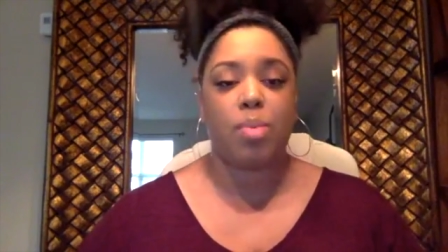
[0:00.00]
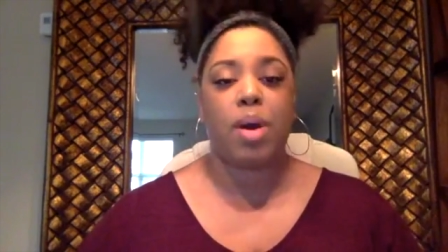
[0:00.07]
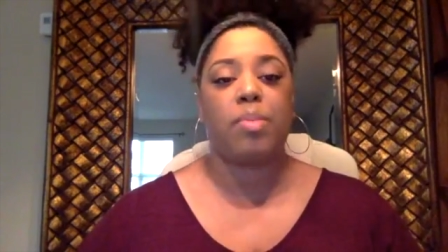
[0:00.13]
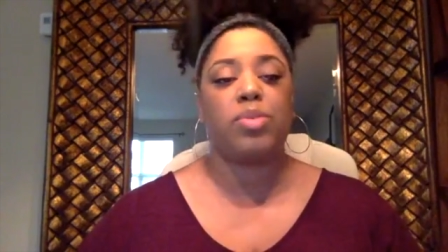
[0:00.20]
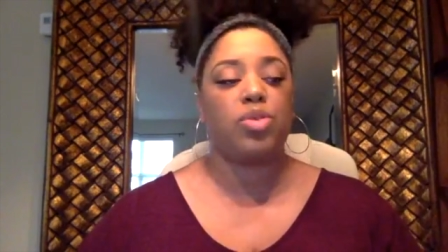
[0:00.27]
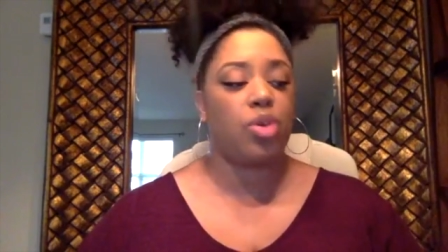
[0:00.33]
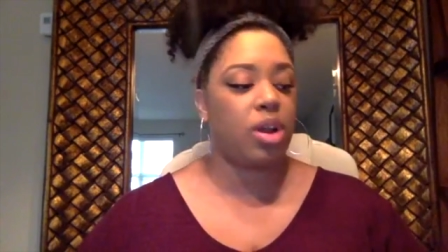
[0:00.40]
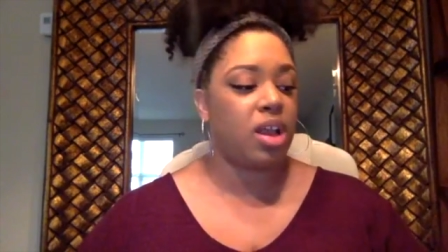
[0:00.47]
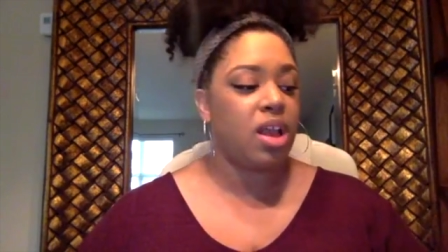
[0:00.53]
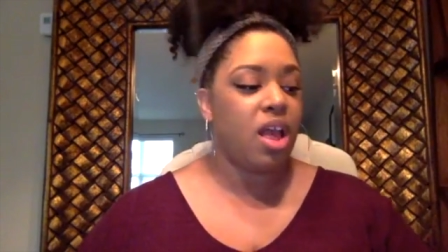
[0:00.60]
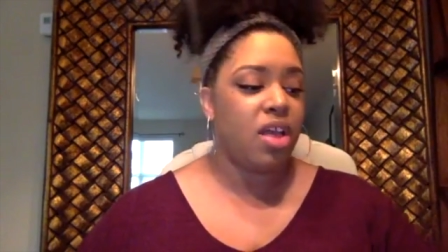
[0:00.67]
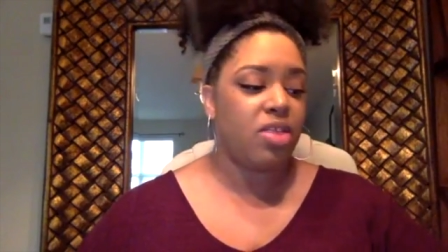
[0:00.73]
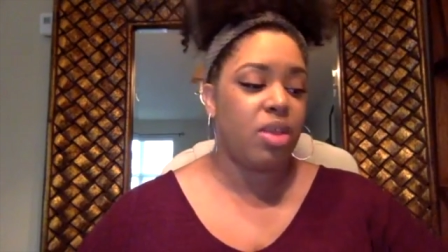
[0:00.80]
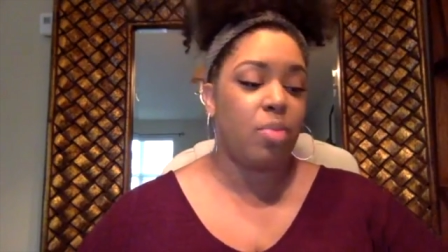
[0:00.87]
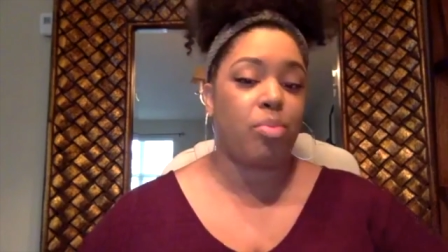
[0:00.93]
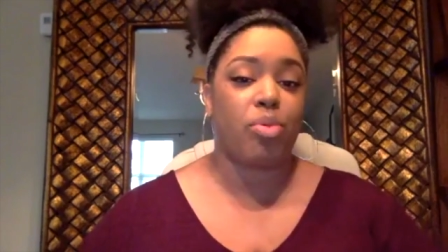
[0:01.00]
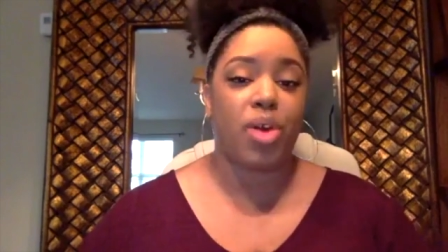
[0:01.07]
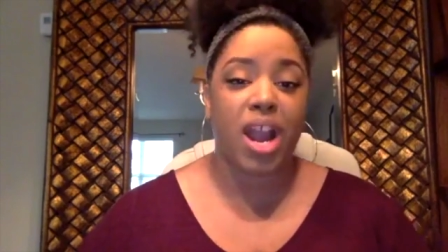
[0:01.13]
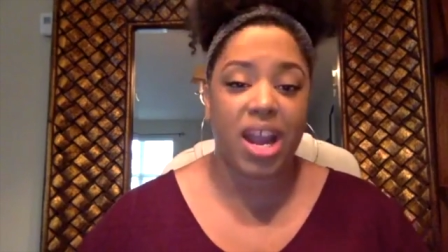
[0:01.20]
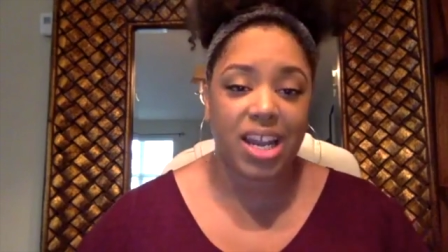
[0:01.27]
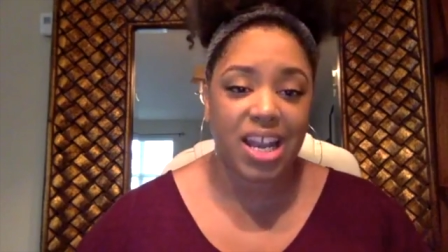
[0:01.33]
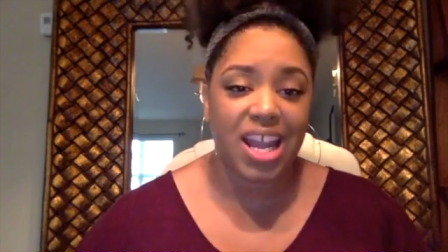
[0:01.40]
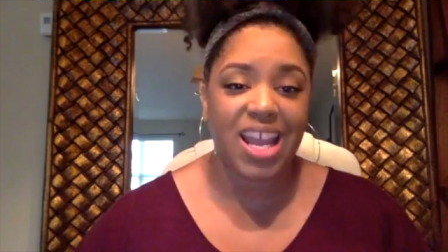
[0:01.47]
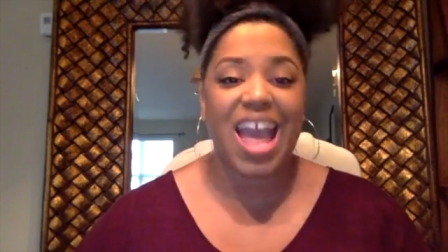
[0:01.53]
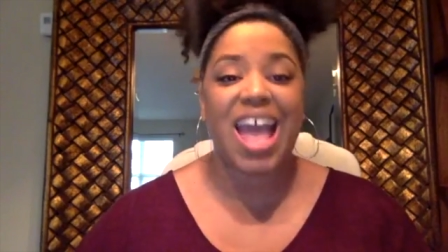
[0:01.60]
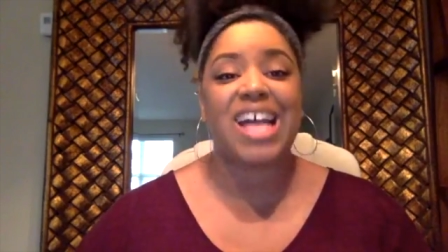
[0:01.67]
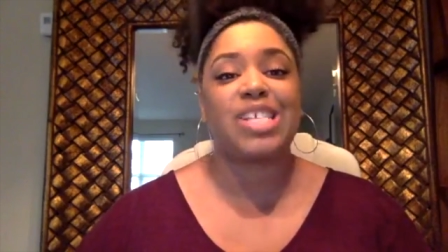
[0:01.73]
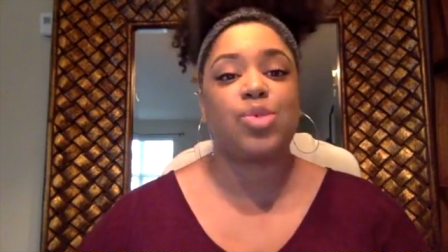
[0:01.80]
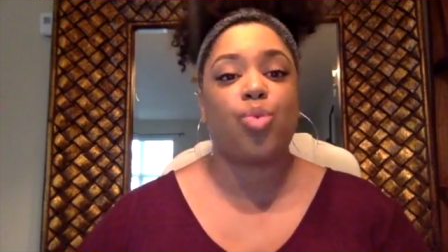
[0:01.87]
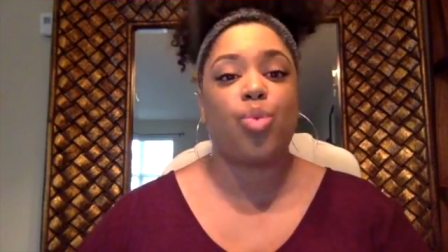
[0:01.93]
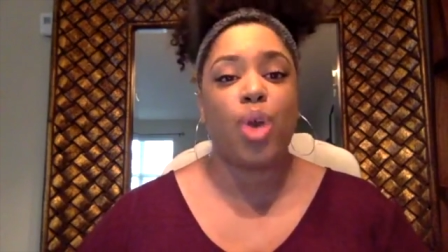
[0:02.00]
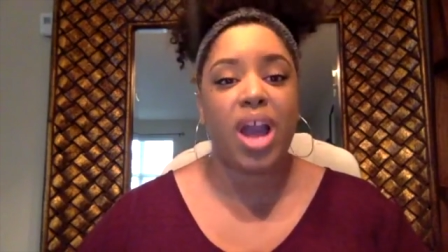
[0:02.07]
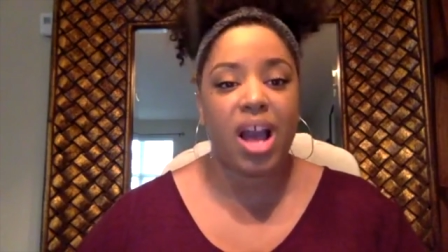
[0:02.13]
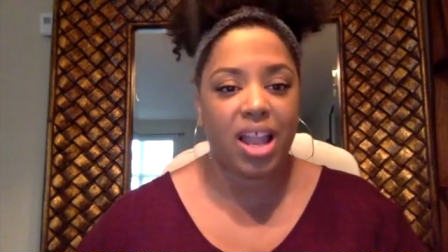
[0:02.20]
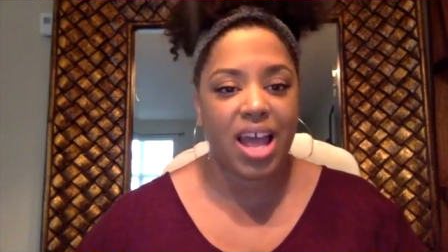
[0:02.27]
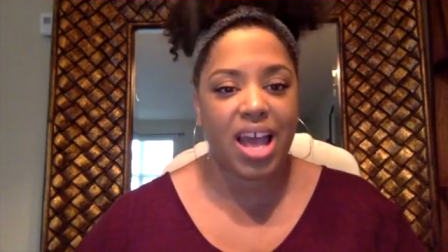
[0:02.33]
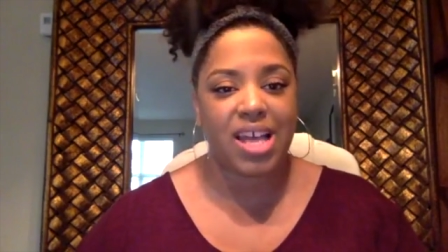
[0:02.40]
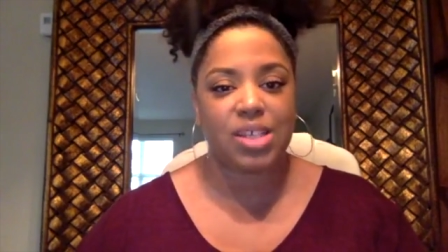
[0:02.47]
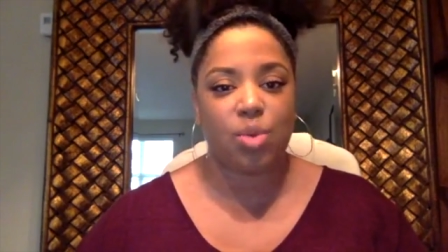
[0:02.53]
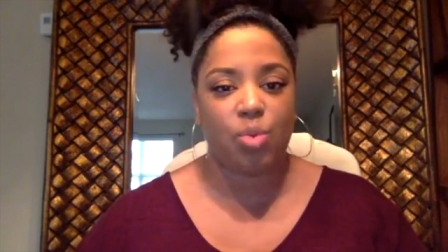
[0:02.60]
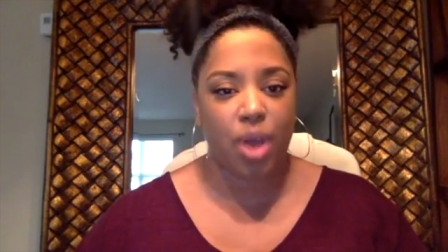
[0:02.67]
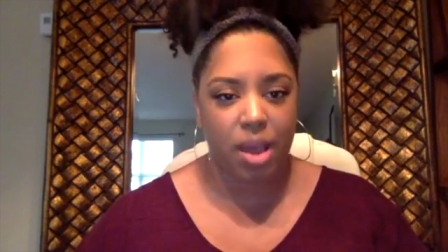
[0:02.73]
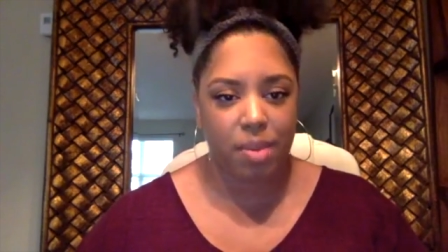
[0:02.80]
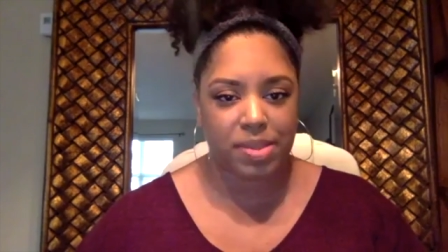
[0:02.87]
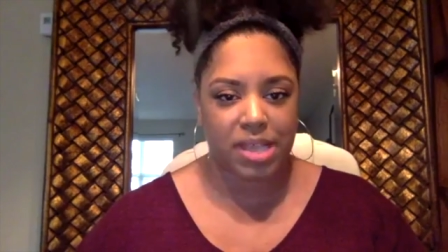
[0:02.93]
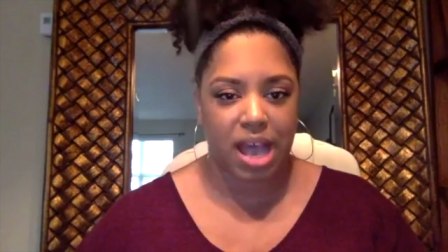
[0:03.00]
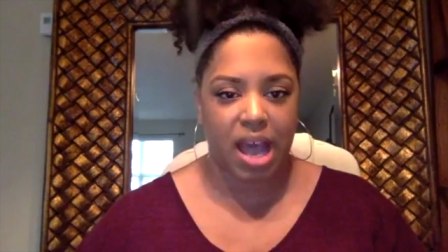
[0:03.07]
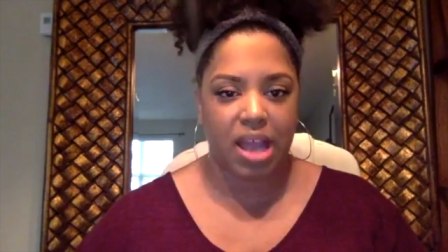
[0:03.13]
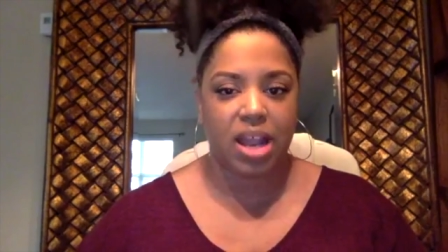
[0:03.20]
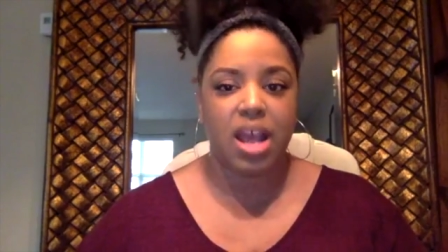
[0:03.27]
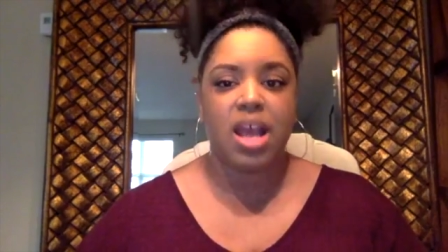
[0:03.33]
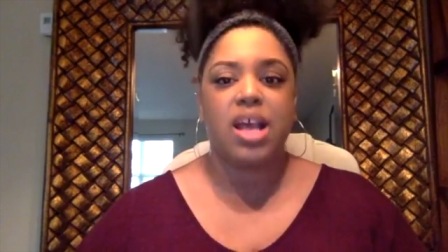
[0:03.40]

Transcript: I'm doing the branding as well as a website.